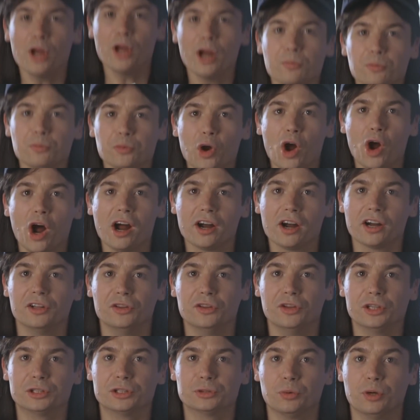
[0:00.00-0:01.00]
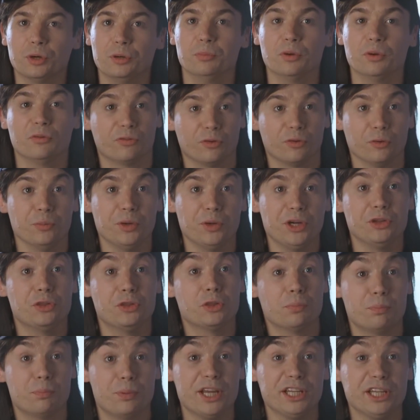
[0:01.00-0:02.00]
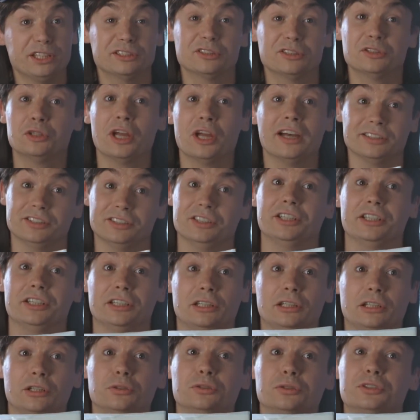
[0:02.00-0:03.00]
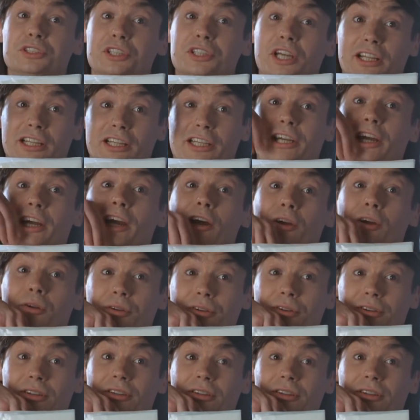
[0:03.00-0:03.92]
I'm wrong on this one, but for me, the beast doesn't include selling out.